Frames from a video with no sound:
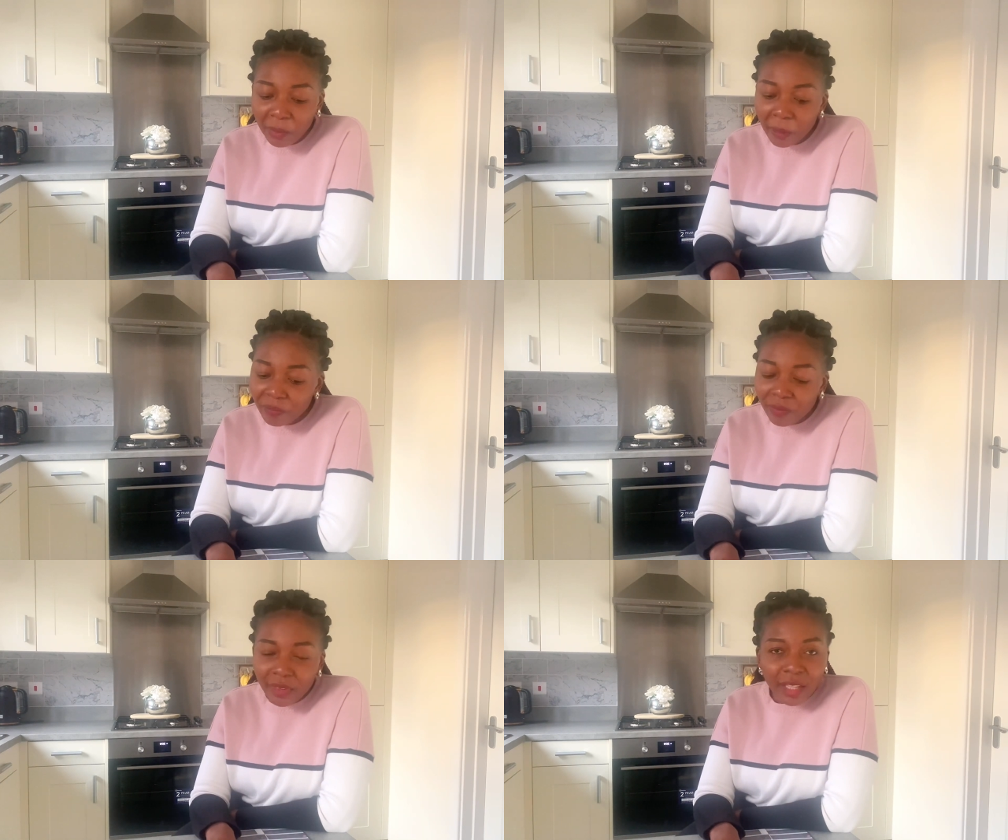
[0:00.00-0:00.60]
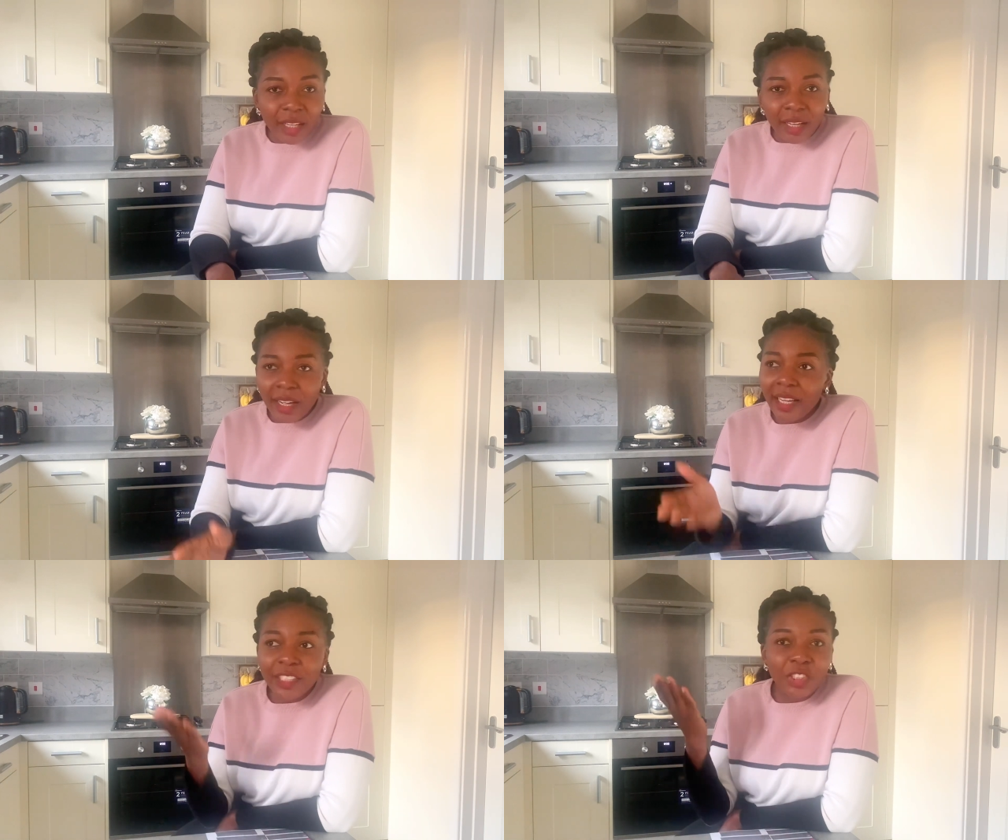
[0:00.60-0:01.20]
But
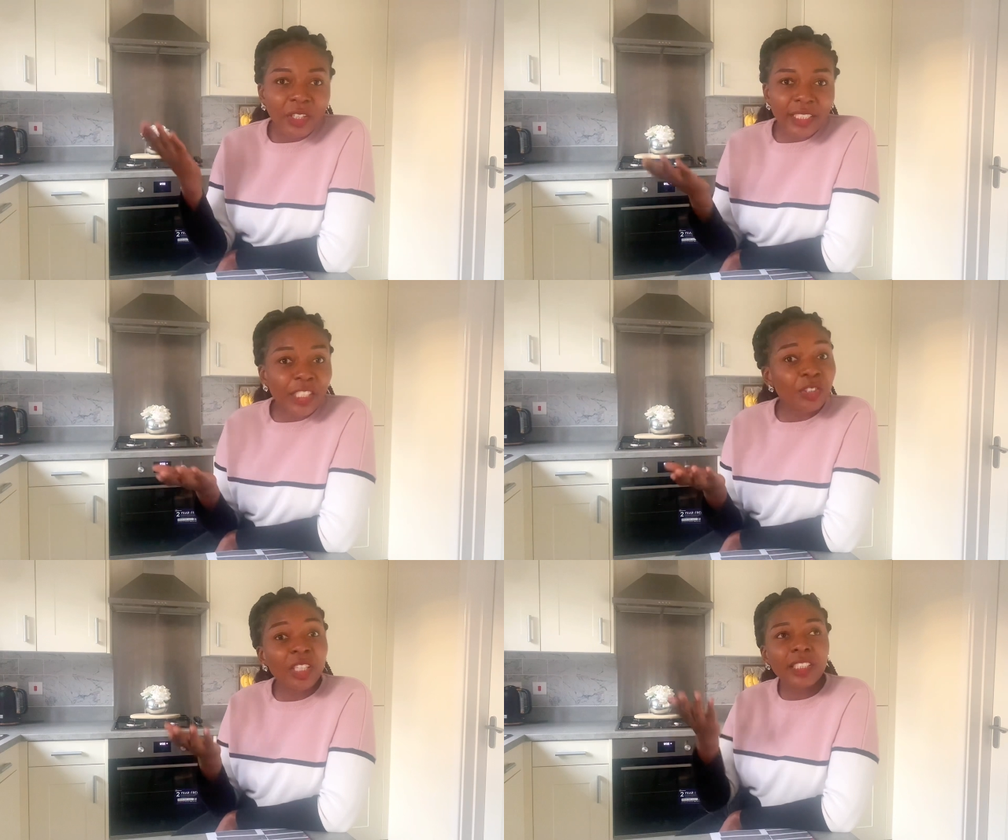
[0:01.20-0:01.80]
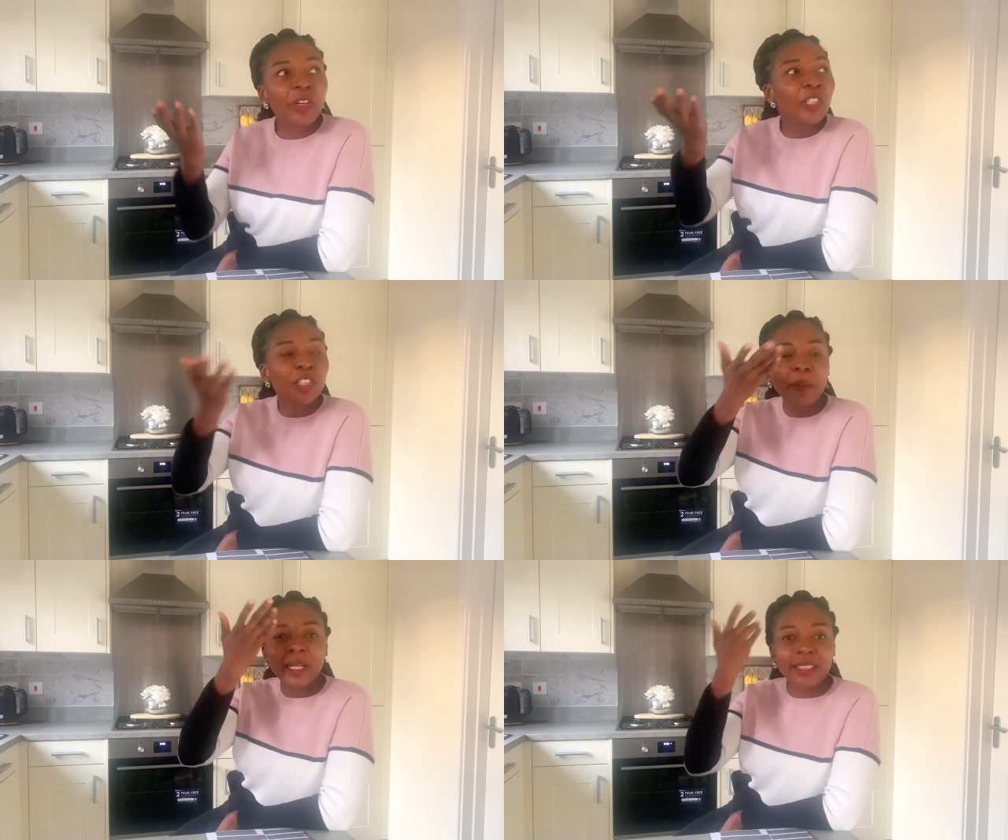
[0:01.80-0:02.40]
in short, I should just tell you to
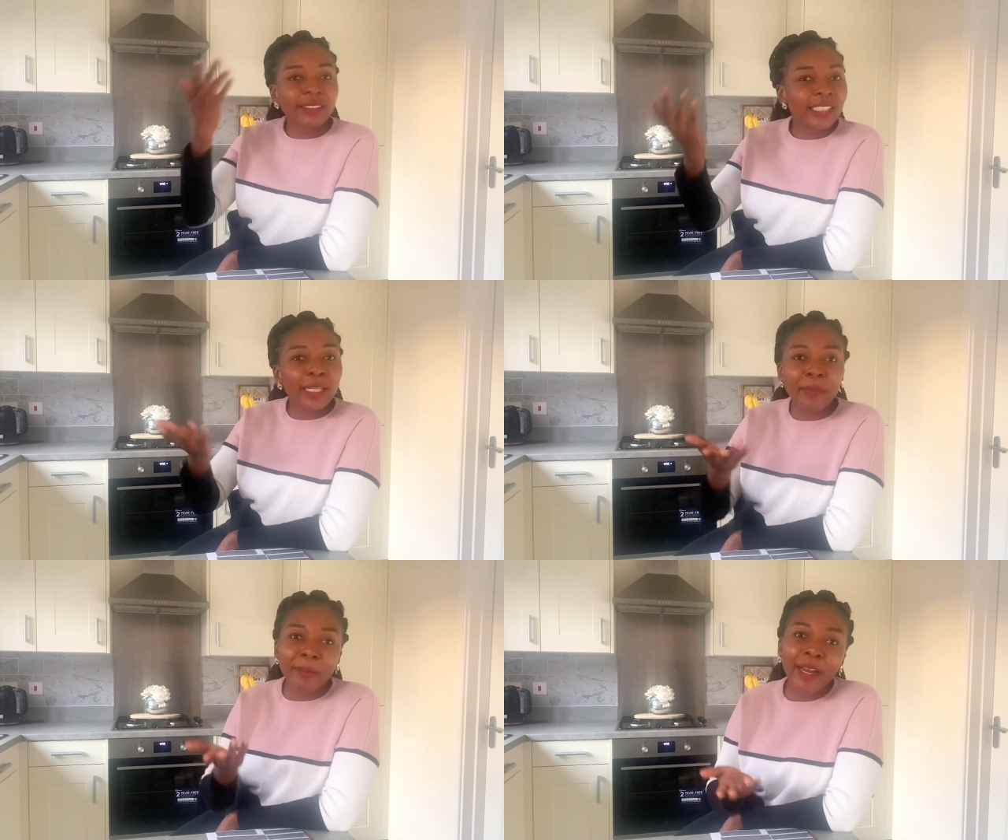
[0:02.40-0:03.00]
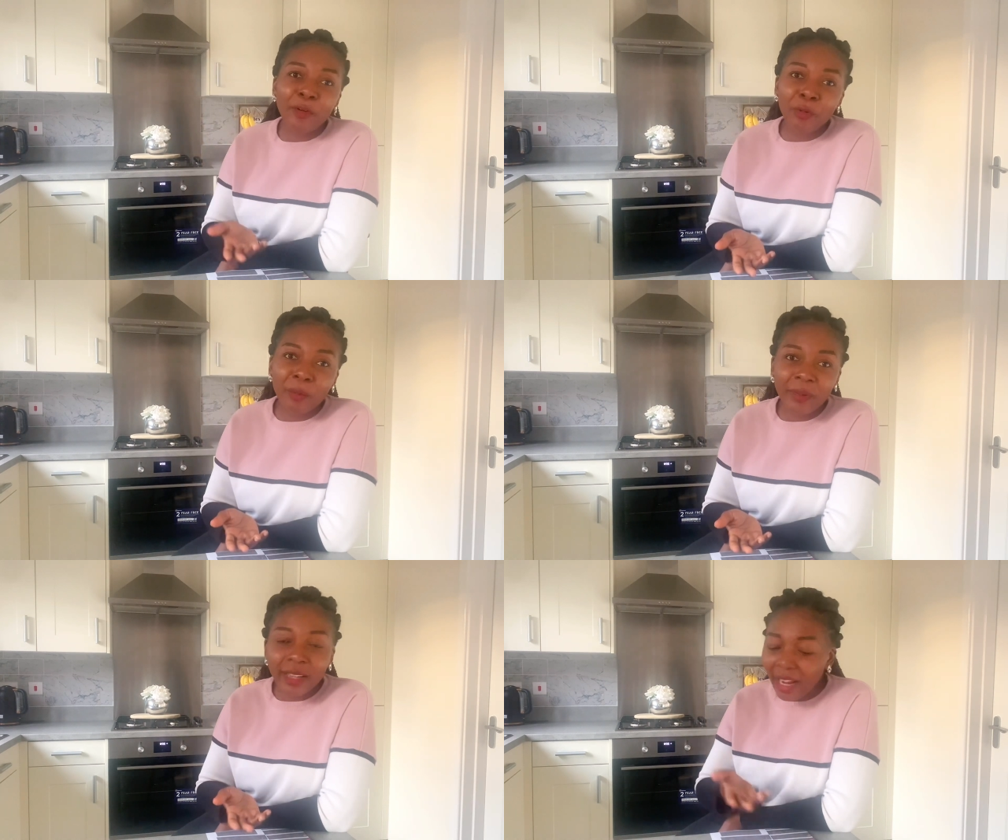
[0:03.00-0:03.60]
come and sleep in my room.